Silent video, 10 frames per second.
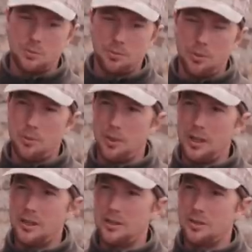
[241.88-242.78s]
put
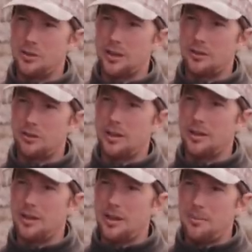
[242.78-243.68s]
money in to try and create
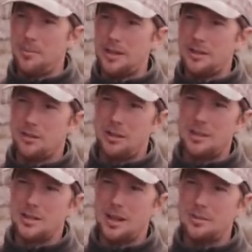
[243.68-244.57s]
better
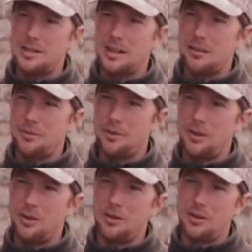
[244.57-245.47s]
grazing habitat
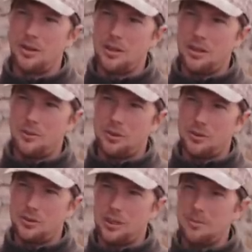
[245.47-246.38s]
for
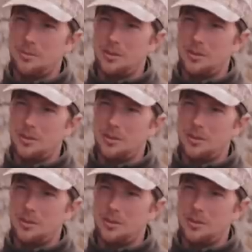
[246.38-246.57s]
sheep,